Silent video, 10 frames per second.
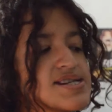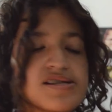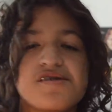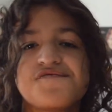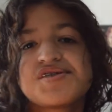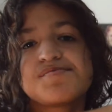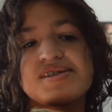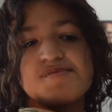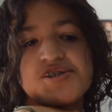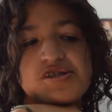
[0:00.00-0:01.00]
didn't love this one
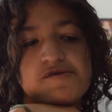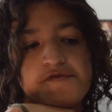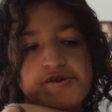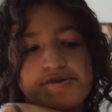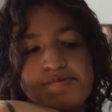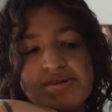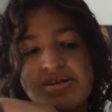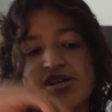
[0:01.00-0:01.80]
as much as the first one.